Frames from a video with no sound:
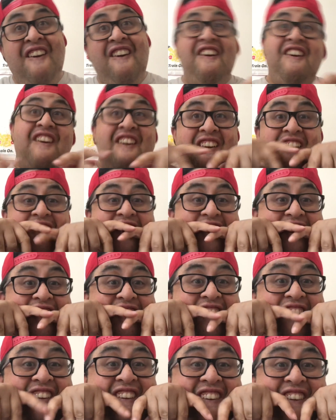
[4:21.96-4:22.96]

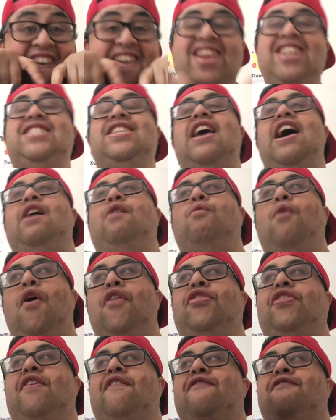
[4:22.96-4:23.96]
It's like,
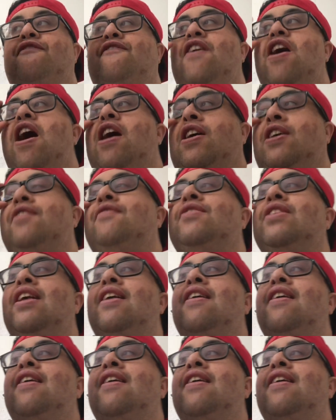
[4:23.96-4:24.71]
what the fuck?